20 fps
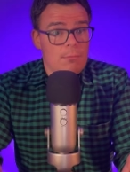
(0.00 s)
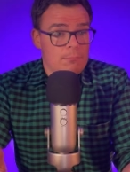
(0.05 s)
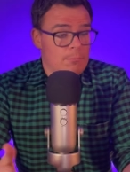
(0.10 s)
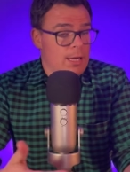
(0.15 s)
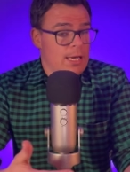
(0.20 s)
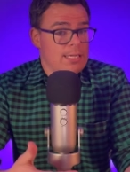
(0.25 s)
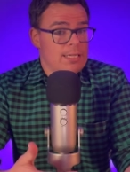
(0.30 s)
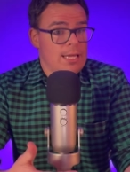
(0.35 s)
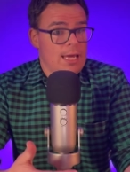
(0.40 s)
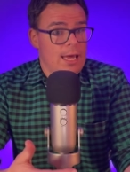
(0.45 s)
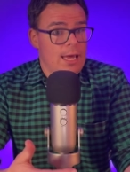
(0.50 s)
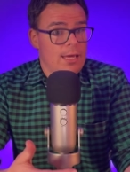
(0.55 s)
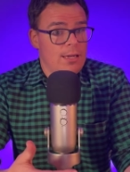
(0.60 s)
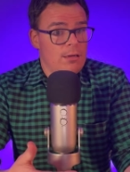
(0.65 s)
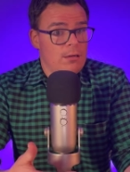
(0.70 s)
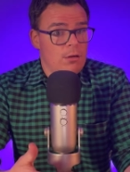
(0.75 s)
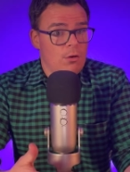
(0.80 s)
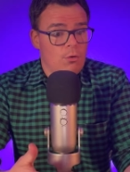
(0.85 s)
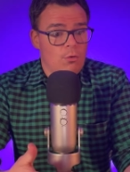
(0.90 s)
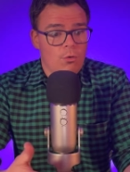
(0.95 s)
my
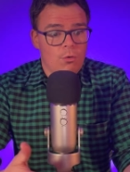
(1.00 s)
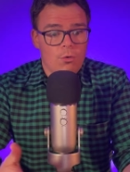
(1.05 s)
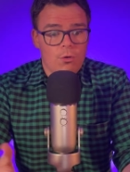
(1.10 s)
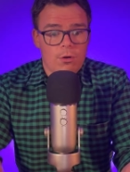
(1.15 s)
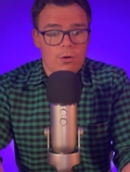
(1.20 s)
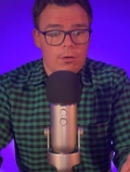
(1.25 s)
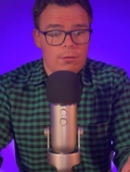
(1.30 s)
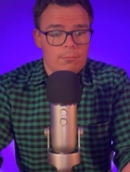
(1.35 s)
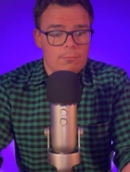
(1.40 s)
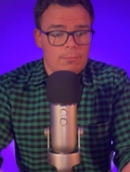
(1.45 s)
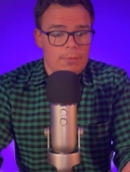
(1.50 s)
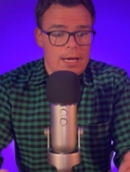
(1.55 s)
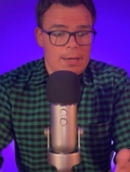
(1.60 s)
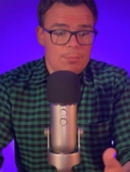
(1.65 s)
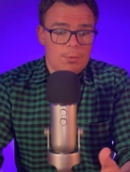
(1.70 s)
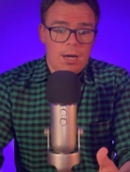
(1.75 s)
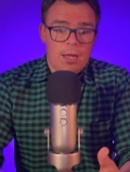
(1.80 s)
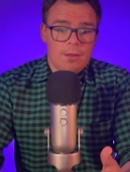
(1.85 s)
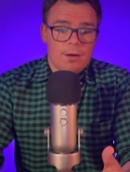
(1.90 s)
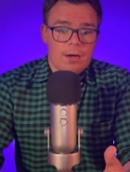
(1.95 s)
dad or my
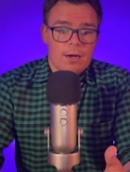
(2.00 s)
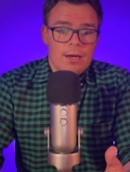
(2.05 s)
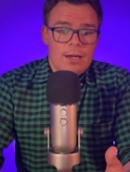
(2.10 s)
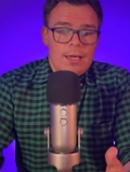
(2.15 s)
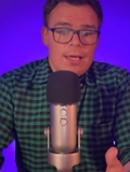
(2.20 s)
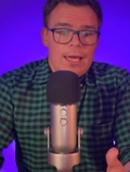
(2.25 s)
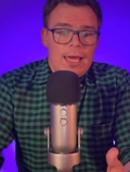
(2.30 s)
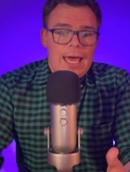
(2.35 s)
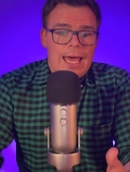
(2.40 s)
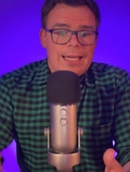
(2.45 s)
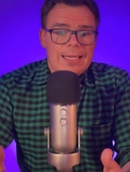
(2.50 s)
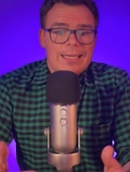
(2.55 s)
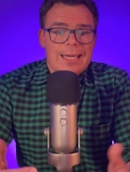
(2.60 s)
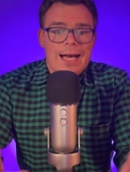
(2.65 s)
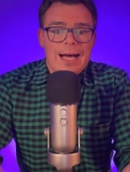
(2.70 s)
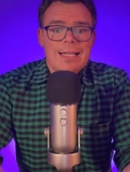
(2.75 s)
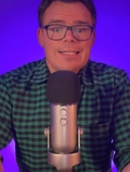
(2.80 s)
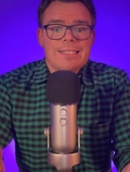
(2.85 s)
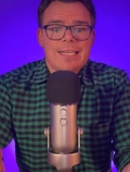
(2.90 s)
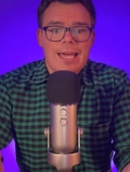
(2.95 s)
brother. And
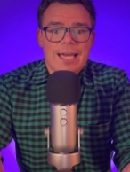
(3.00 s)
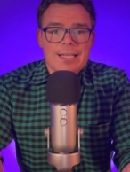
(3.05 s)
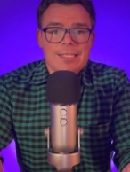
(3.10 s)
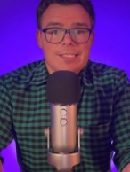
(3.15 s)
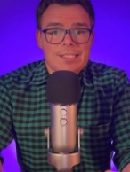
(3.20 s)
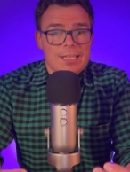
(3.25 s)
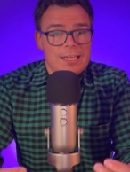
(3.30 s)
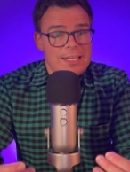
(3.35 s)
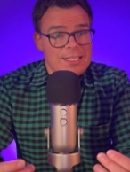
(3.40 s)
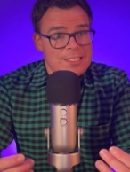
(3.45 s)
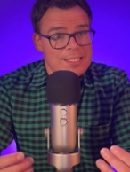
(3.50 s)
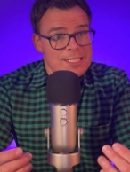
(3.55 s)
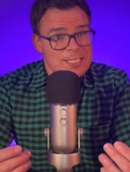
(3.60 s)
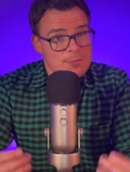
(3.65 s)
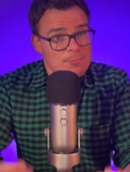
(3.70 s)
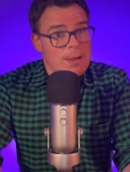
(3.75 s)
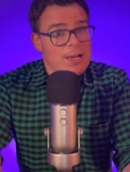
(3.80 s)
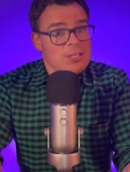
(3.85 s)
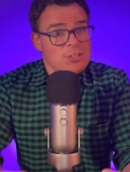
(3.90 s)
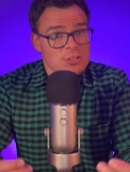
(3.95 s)
context is
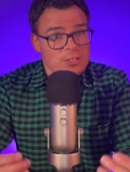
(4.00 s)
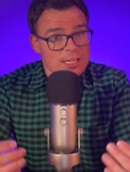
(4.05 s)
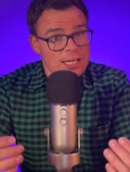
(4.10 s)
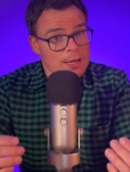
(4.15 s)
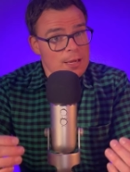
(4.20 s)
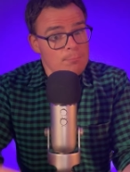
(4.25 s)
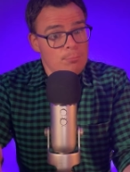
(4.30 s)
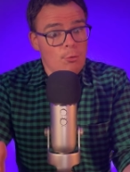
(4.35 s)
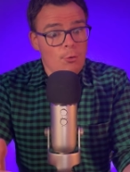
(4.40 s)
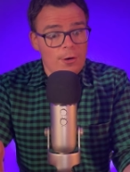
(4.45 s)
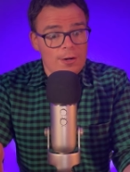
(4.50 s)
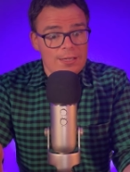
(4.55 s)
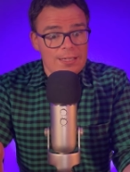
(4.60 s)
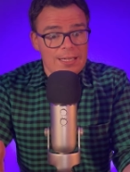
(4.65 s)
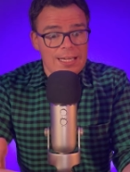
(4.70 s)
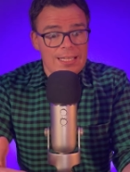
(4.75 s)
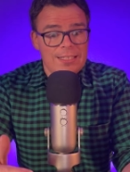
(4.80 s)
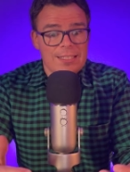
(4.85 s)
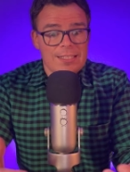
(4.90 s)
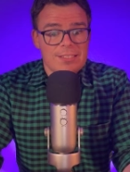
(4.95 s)
especially important
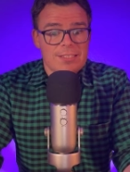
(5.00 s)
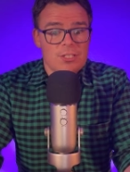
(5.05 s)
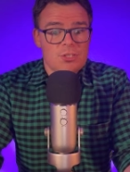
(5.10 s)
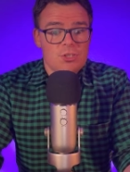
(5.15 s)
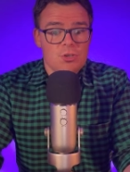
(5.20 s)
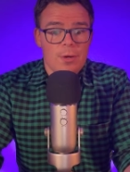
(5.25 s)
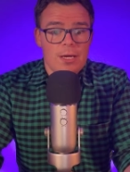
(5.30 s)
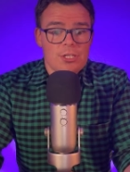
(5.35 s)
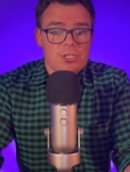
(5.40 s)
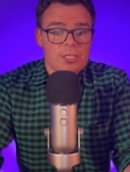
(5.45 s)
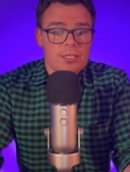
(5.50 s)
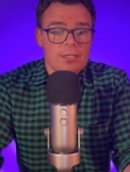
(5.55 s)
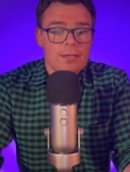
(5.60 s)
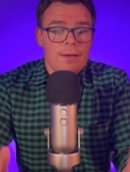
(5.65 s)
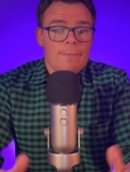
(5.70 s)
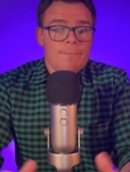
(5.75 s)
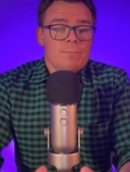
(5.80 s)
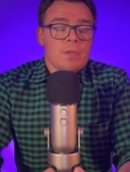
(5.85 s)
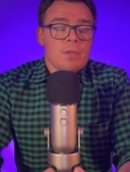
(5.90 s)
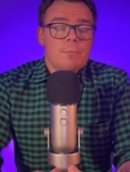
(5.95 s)
in this situation
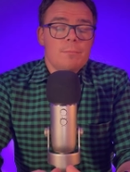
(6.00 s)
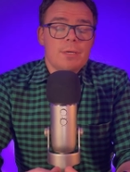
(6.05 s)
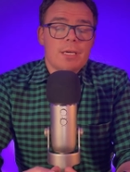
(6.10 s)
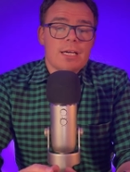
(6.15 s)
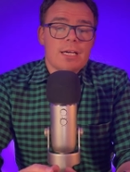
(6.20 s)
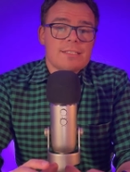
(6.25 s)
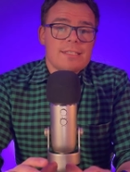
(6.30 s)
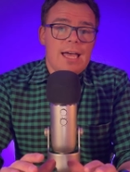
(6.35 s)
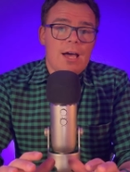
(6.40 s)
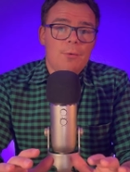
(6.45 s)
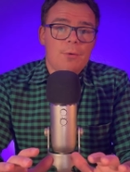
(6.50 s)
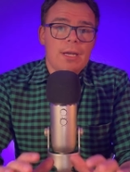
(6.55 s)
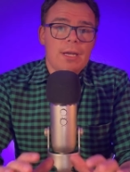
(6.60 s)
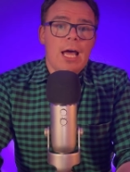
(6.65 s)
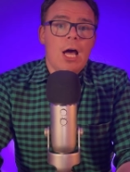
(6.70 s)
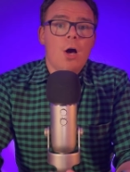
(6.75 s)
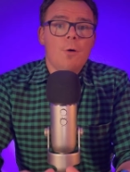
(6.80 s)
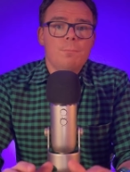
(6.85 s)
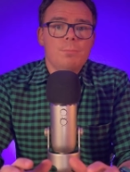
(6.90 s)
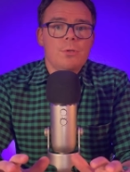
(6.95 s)
because that would
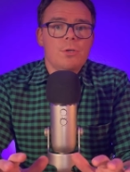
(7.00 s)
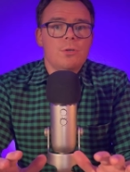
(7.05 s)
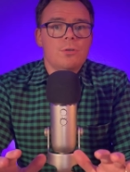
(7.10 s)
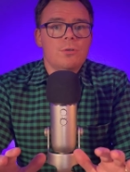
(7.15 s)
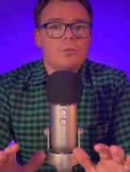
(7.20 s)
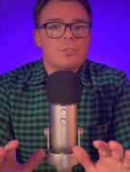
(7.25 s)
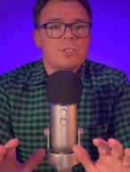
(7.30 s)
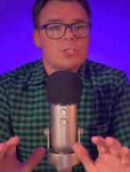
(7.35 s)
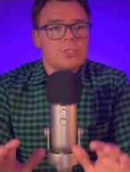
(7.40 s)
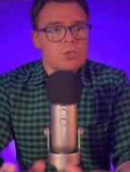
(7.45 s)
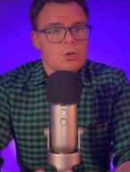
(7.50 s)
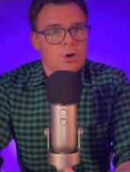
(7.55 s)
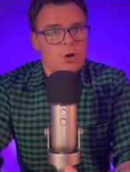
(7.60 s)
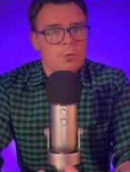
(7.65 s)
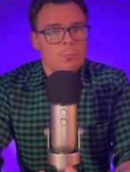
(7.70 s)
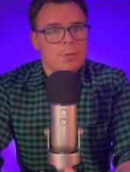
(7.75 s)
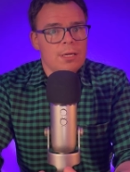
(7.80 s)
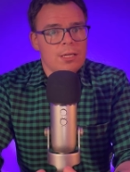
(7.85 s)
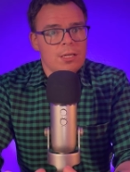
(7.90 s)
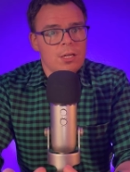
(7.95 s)
help you
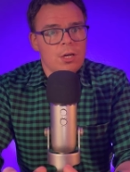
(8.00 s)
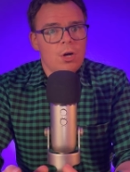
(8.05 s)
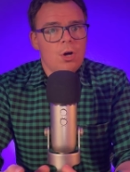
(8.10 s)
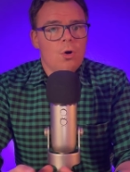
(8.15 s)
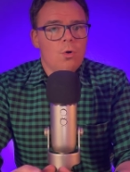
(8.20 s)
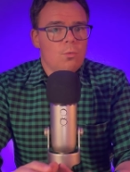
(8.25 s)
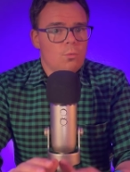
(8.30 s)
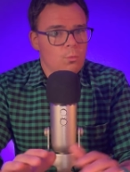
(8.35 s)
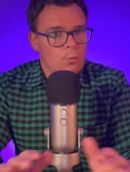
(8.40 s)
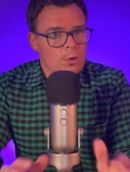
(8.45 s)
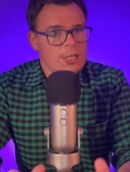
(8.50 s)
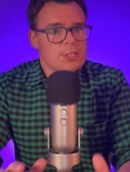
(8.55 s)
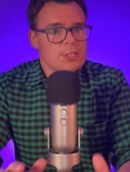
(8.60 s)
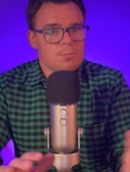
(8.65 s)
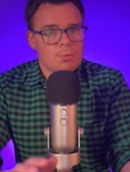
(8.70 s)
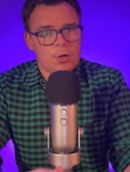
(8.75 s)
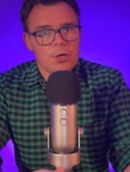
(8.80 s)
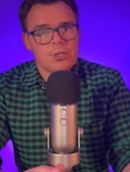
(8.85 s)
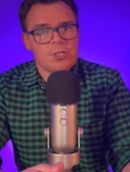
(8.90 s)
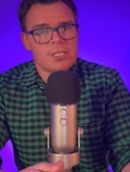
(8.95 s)
determine which
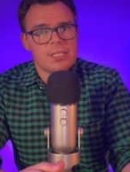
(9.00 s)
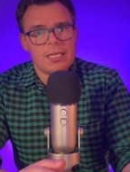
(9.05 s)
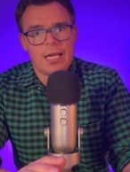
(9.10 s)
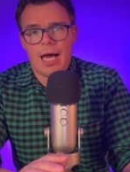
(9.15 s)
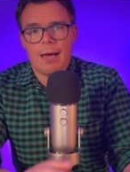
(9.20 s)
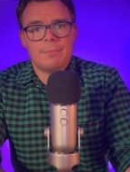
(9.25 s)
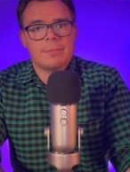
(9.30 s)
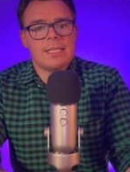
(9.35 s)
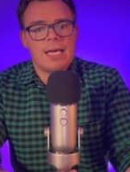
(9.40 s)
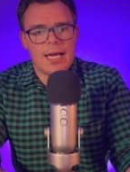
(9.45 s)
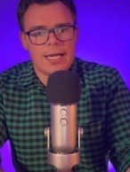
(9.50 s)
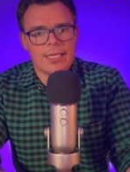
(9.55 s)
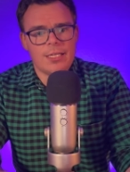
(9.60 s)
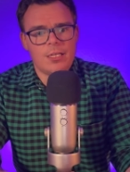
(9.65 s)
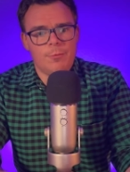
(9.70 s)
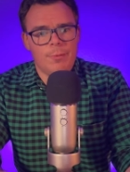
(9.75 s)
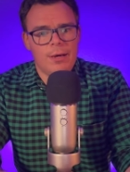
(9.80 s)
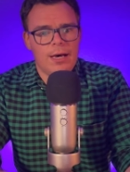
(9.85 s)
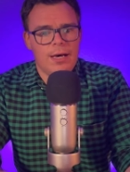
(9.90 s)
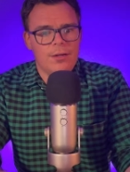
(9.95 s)
person I'm talking
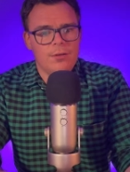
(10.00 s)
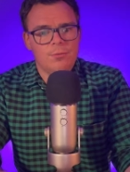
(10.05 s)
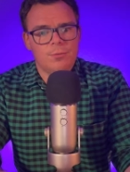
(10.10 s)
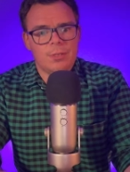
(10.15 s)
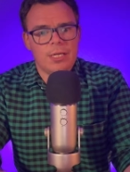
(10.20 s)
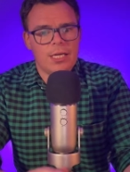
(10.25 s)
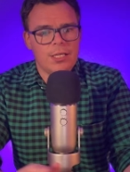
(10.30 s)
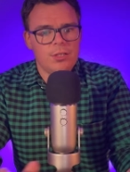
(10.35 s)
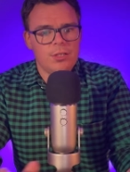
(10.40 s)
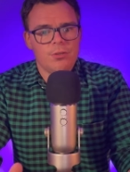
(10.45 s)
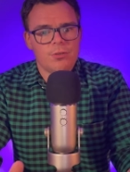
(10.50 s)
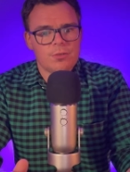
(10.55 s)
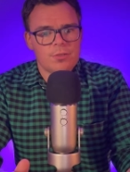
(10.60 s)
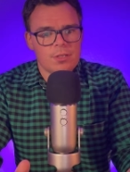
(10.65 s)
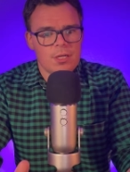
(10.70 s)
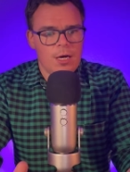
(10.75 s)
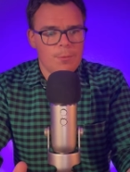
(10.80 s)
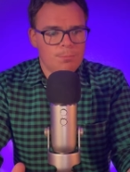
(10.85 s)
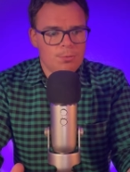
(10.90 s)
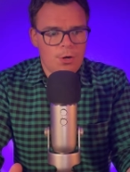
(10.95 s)
about when I use
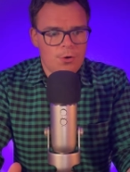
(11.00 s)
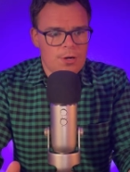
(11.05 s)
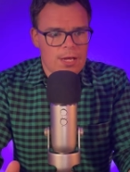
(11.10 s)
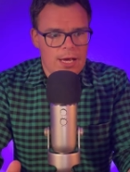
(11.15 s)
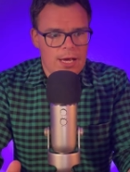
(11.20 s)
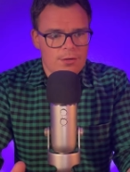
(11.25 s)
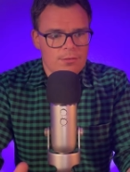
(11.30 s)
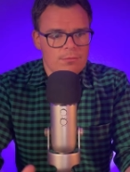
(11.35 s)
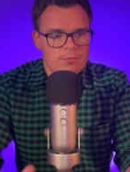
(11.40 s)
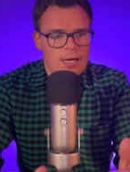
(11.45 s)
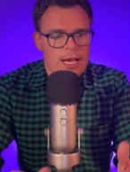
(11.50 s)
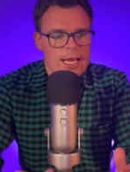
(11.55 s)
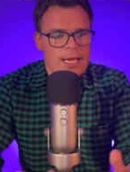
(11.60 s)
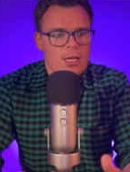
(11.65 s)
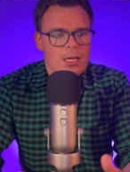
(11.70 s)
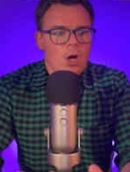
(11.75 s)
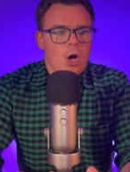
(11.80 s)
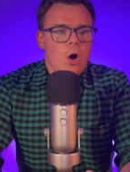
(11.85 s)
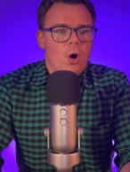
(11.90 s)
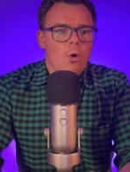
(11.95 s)
a pronoun, right?
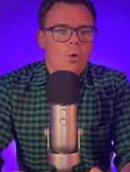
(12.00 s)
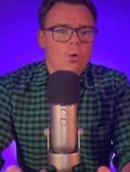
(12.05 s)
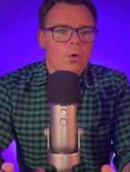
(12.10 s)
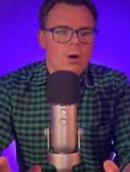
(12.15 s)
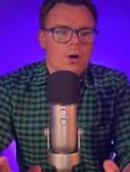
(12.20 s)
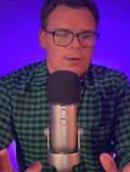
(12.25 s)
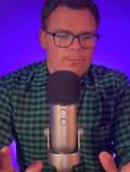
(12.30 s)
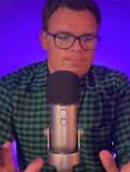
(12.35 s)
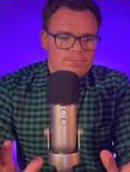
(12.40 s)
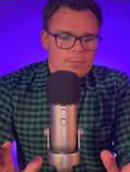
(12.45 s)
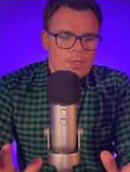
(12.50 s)
Or